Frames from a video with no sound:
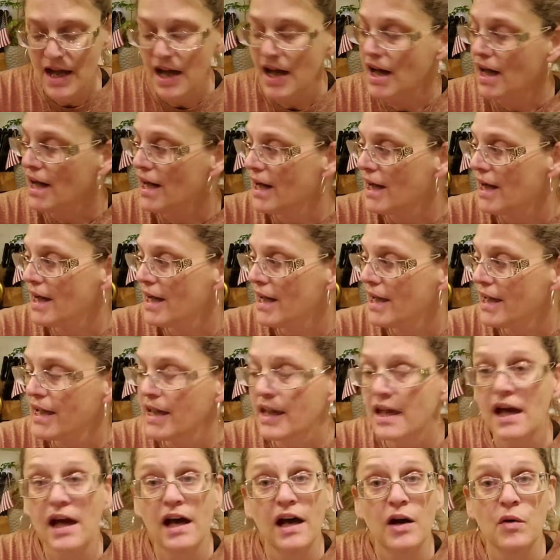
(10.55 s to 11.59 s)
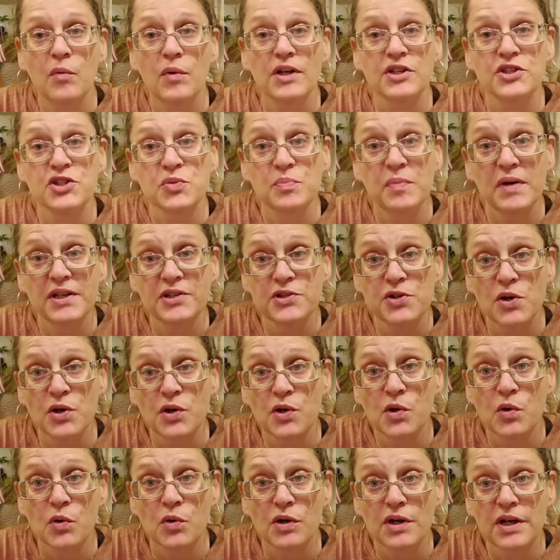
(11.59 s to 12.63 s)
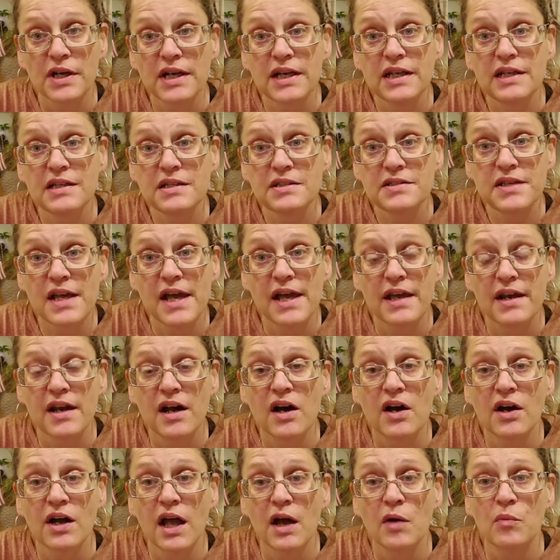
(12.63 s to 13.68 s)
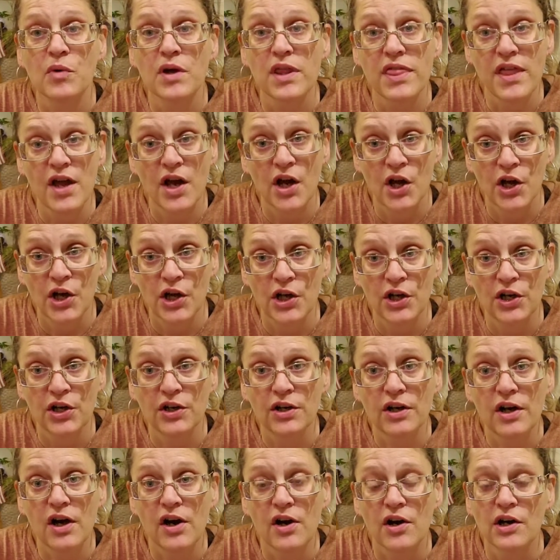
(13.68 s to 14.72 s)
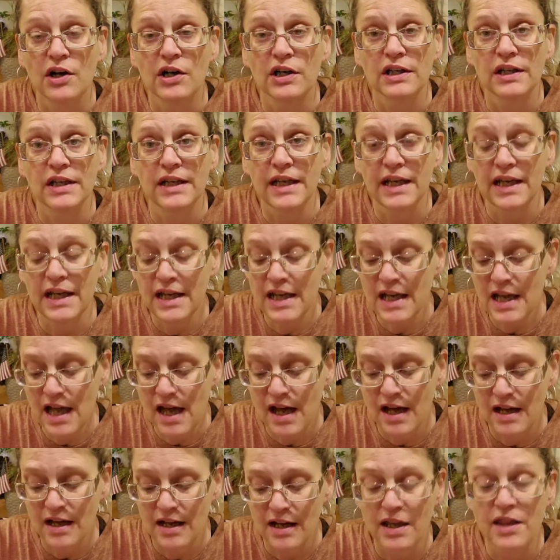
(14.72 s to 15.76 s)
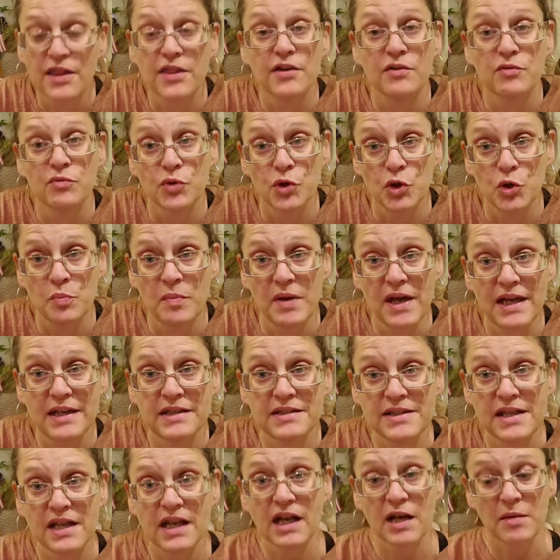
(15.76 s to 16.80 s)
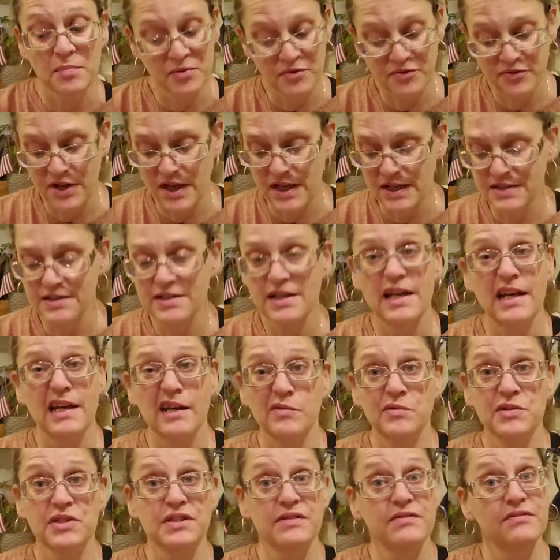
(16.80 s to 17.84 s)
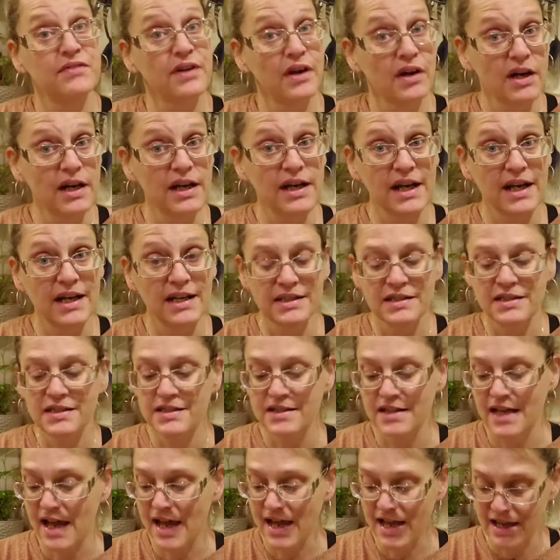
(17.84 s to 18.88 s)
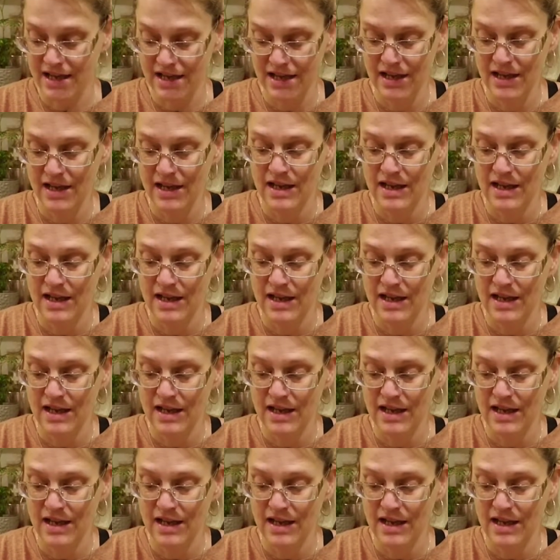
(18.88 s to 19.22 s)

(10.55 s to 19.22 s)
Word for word: I uh, went to my daughter Courtney's and hung out with her, Harley, uh, the roommates, and a couple friends, and it was a very nice day.